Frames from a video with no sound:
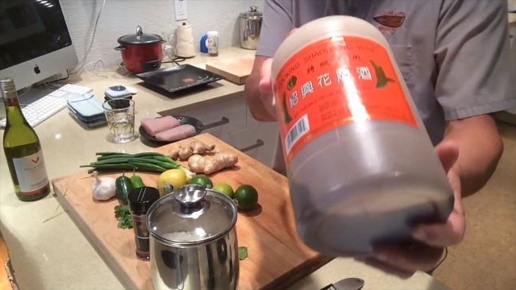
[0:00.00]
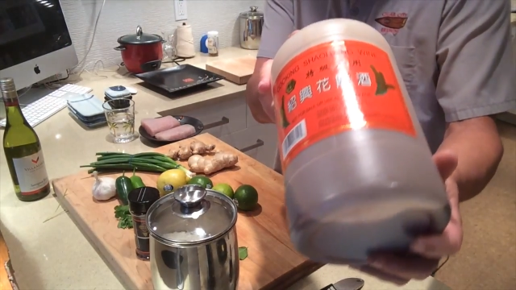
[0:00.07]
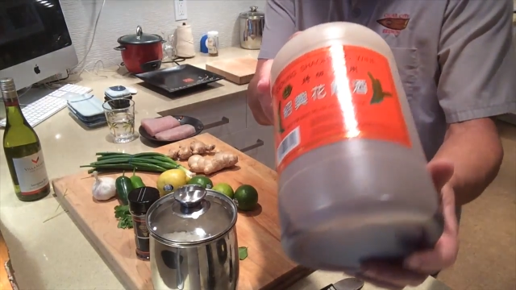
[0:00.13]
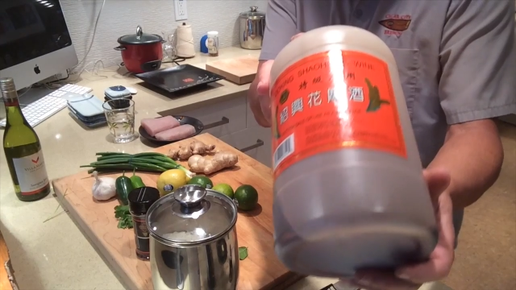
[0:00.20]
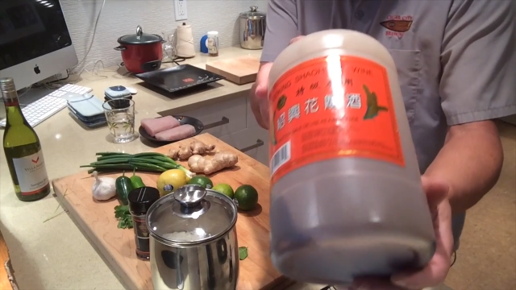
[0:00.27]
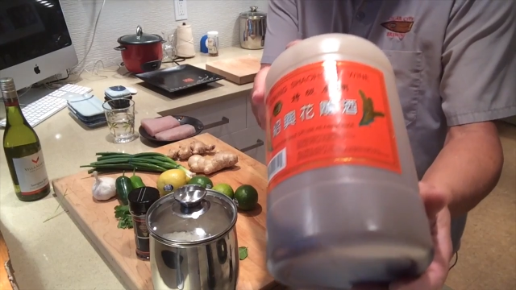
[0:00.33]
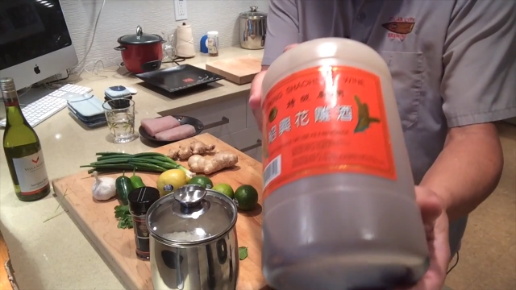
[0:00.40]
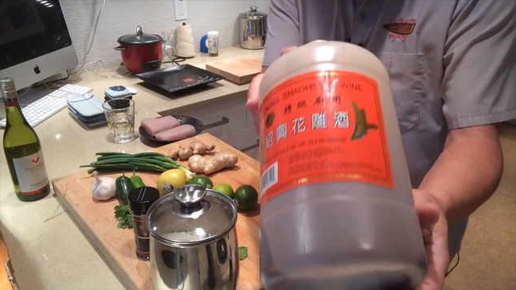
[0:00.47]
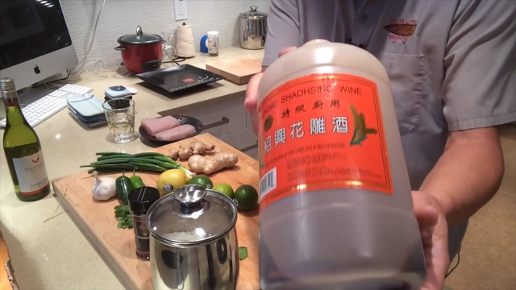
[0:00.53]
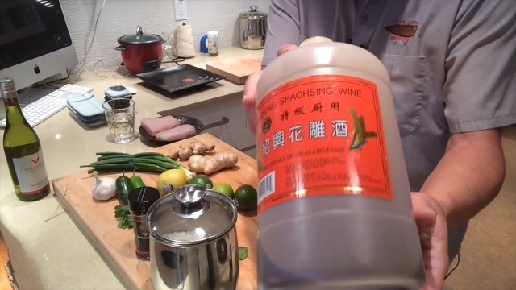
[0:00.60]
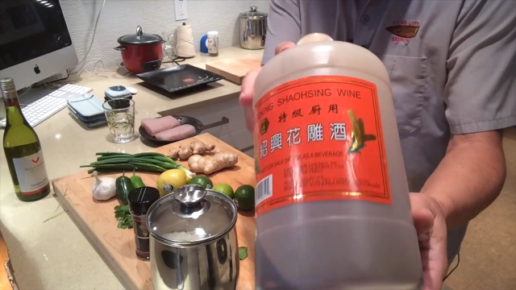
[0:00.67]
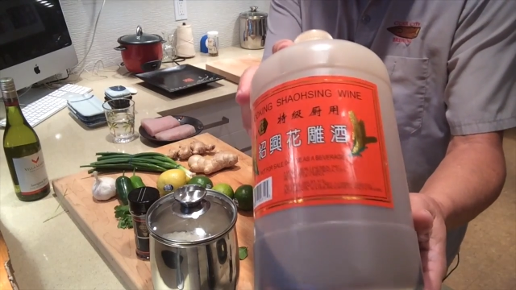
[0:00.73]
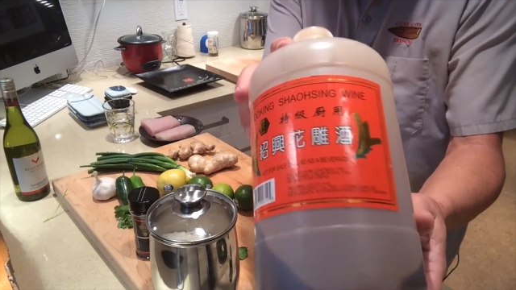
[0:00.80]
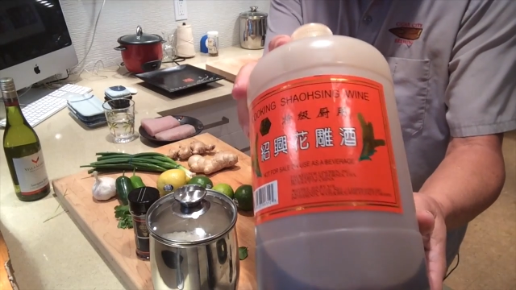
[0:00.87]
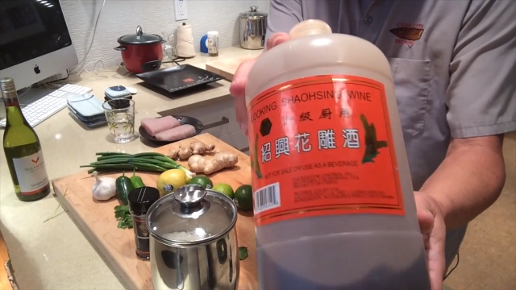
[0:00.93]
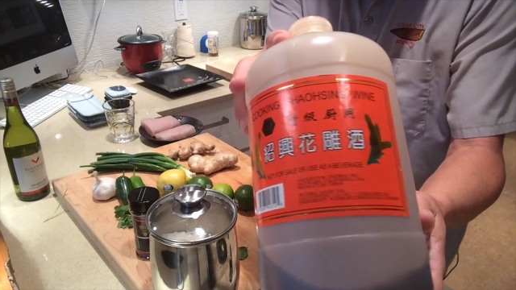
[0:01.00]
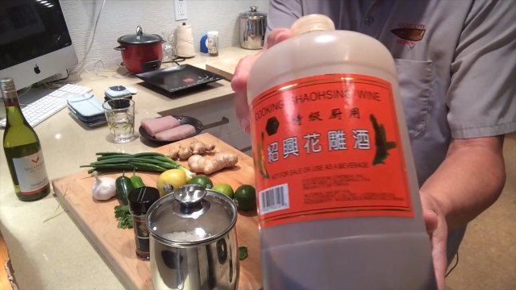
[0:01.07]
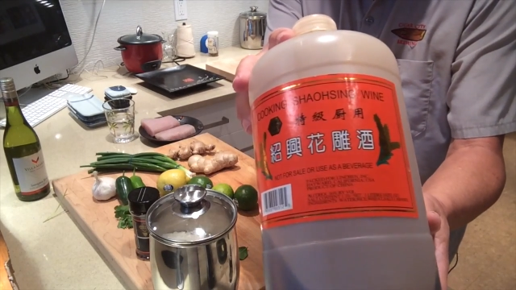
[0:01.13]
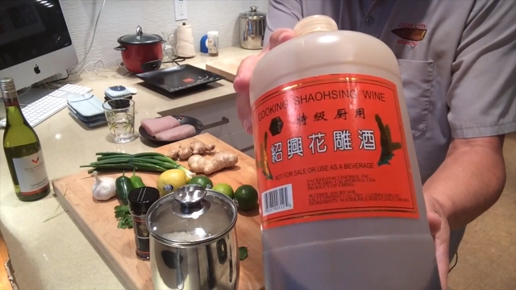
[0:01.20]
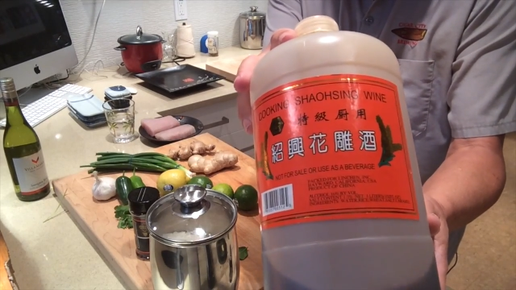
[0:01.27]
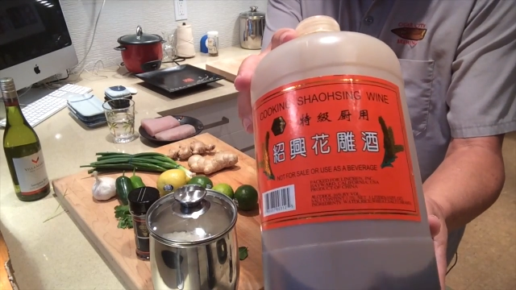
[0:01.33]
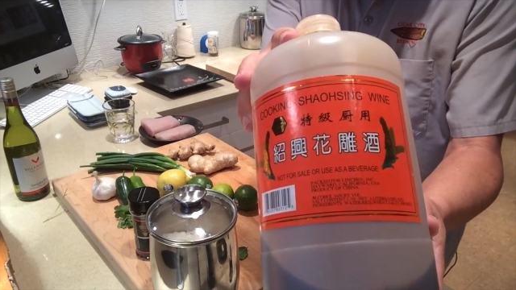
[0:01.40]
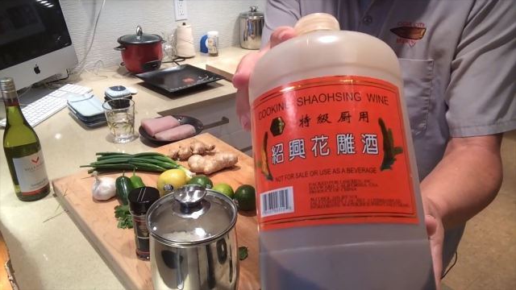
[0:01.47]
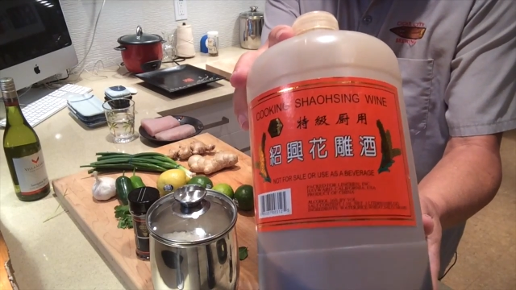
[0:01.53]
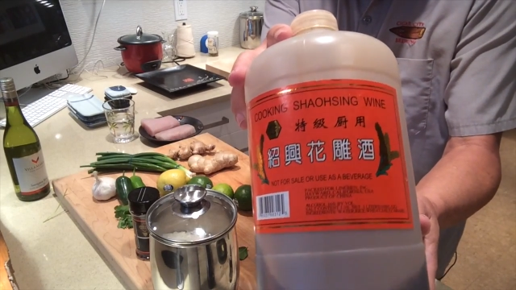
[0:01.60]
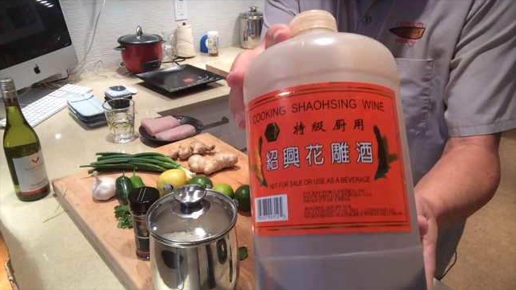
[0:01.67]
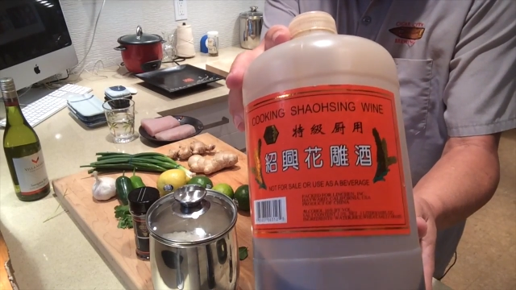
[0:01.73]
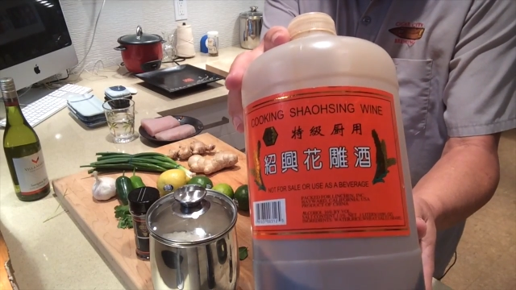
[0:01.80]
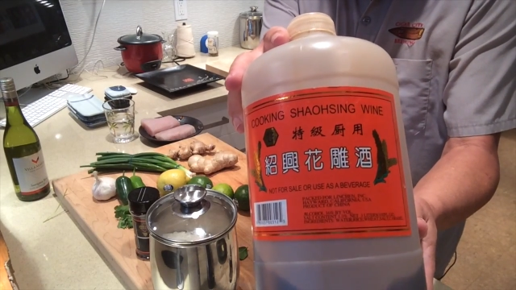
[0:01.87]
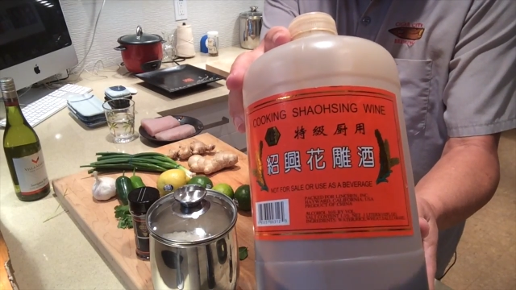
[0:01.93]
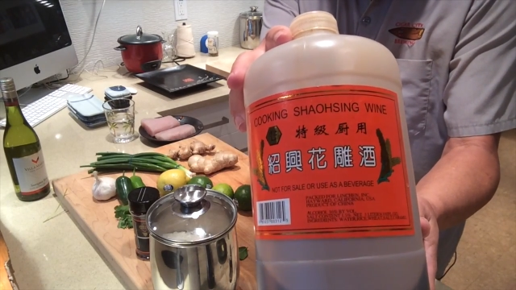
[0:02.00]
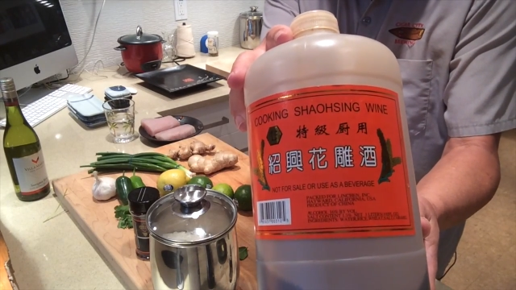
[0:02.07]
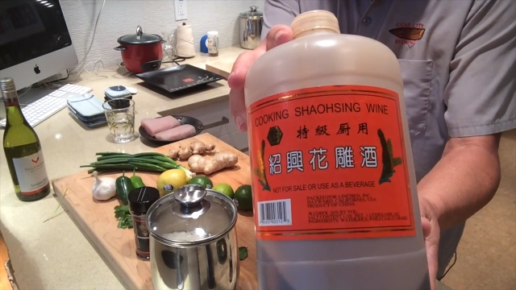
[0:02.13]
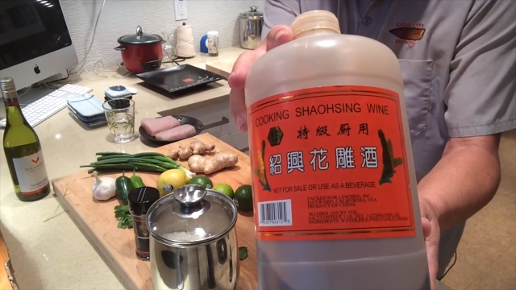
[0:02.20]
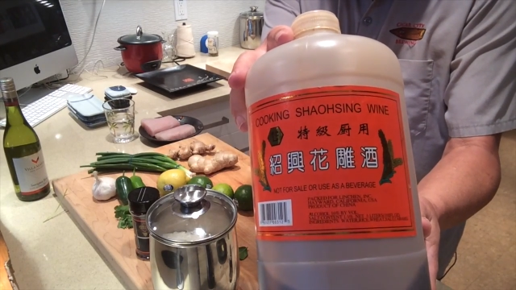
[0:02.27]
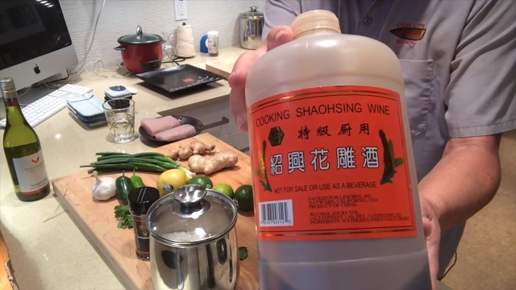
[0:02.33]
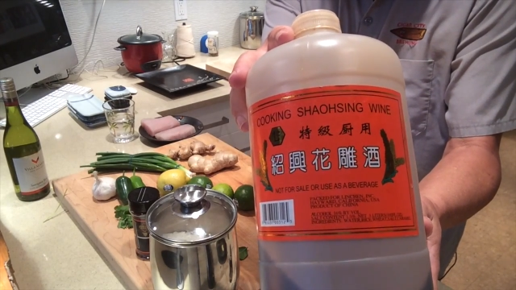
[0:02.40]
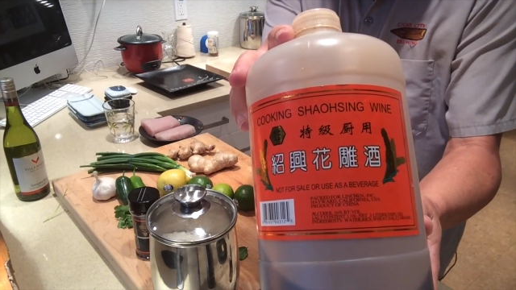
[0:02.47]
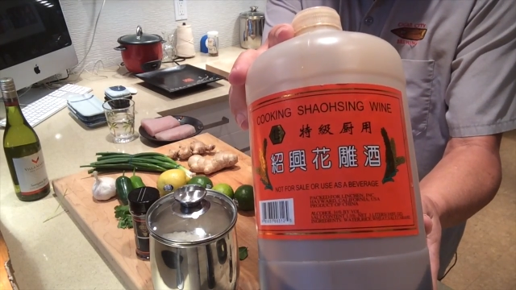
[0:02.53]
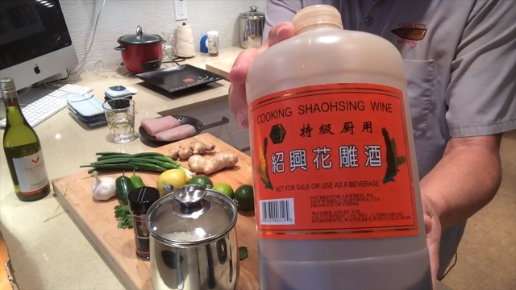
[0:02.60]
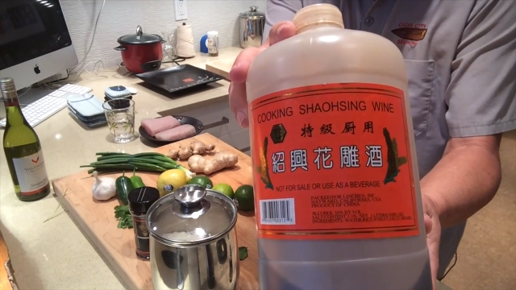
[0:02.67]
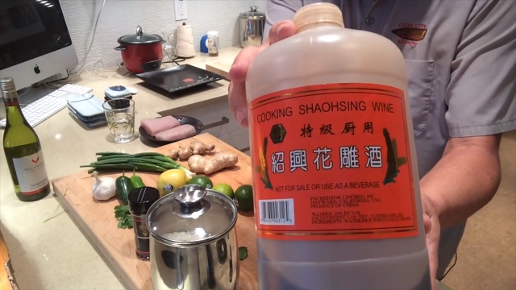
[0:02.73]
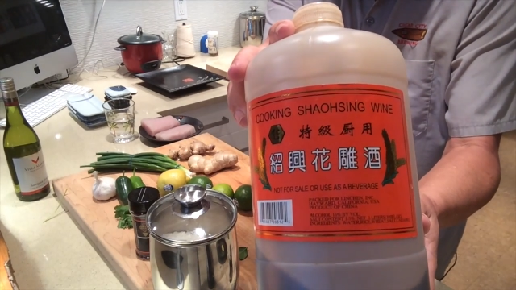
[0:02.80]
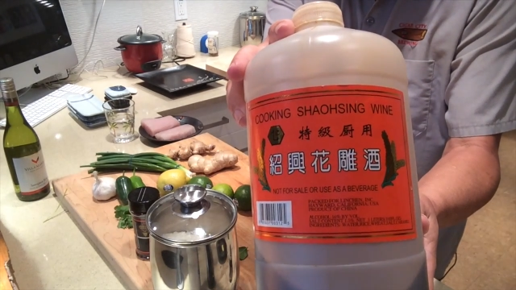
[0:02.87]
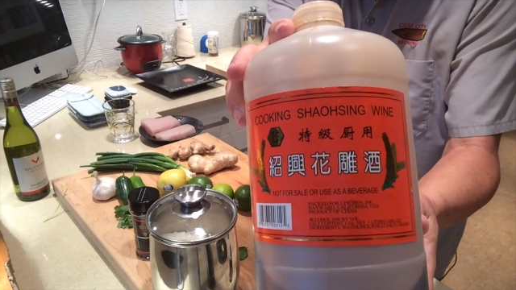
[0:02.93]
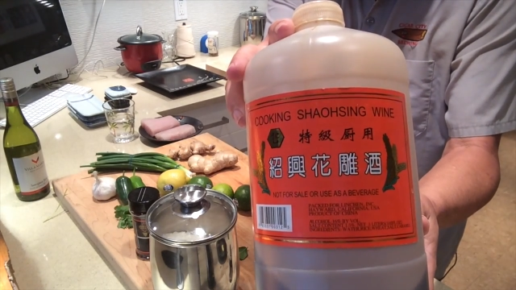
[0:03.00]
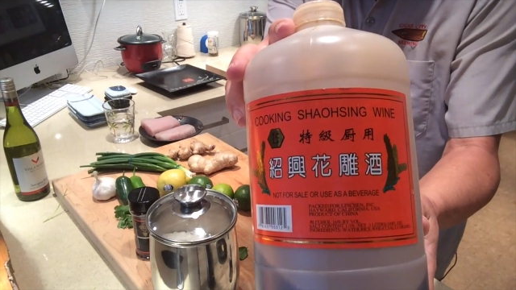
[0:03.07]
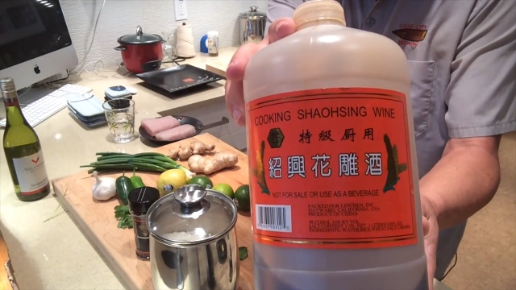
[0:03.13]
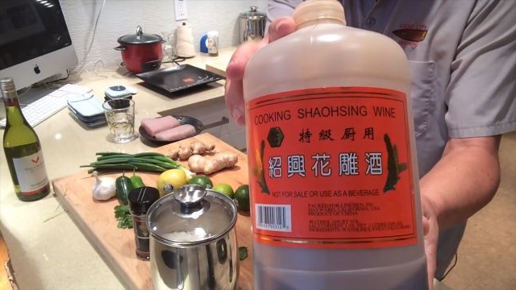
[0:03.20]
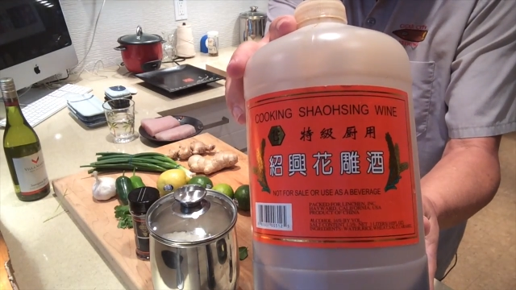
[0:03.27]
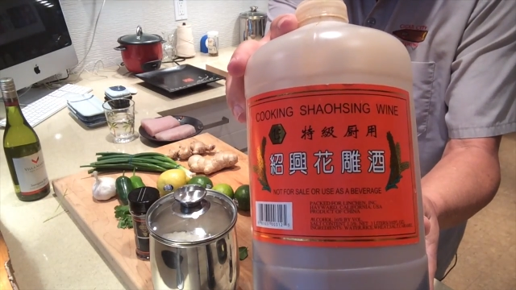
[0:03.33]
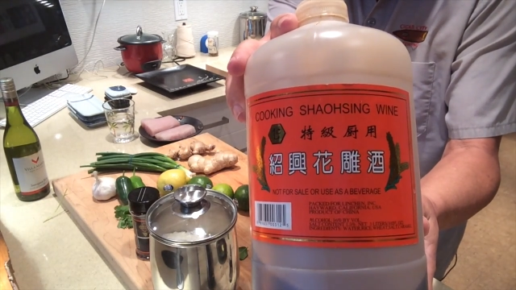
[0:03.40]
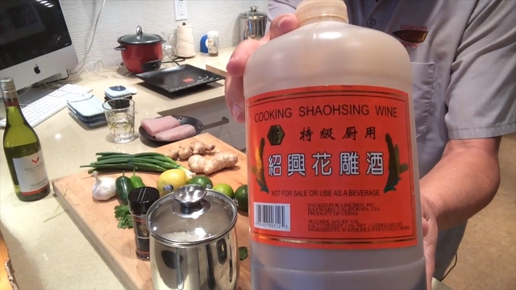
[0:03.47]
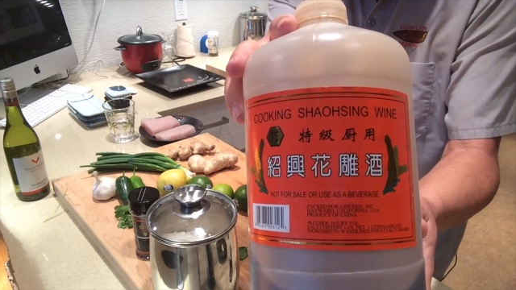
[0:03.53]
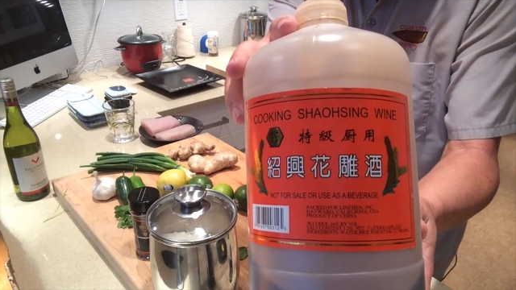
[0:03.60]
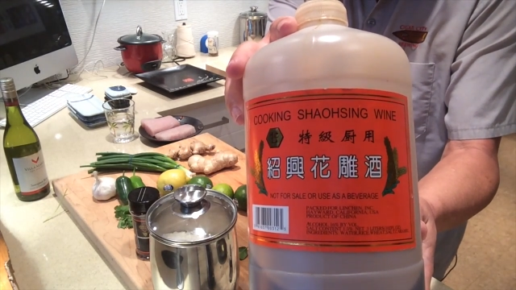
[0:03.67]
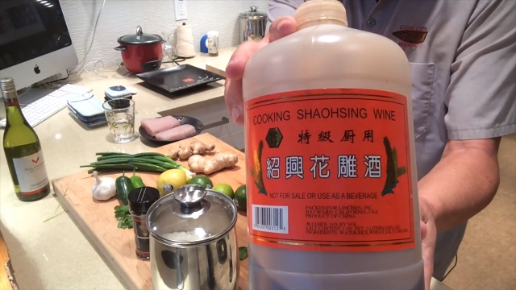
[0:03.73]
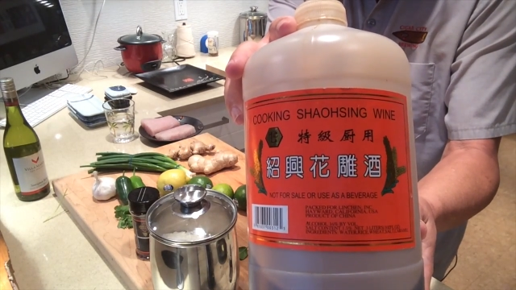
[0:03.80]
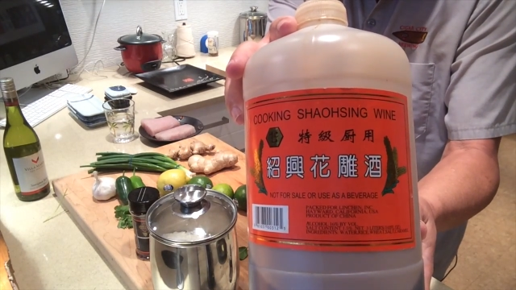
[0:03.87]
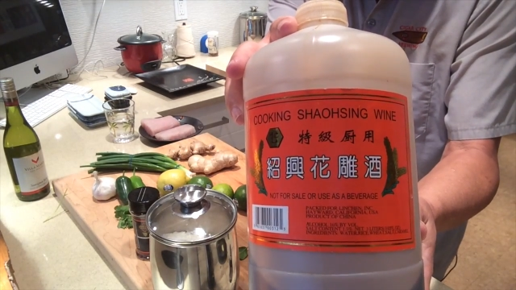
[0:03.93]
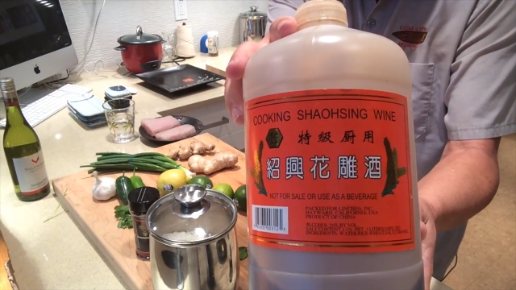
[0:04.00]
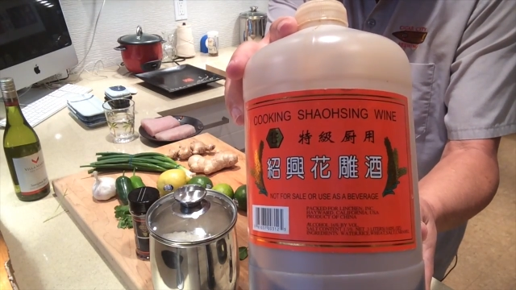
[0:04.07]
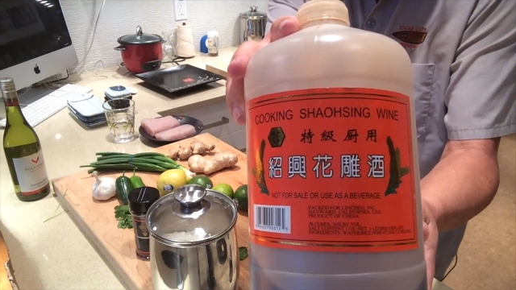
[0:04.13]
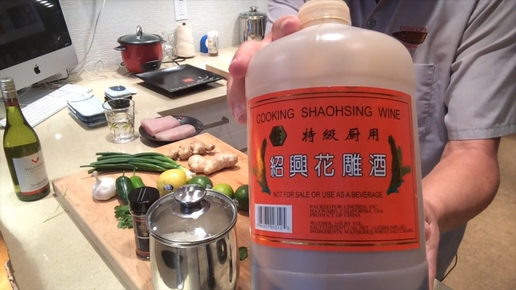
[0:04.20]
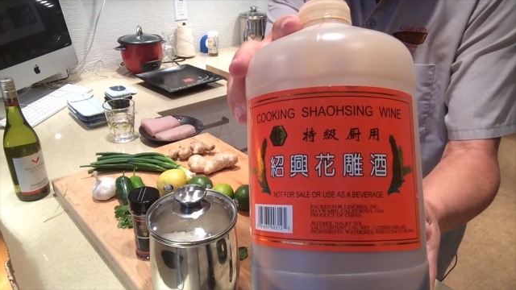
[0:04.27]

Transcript: (no speaker visible)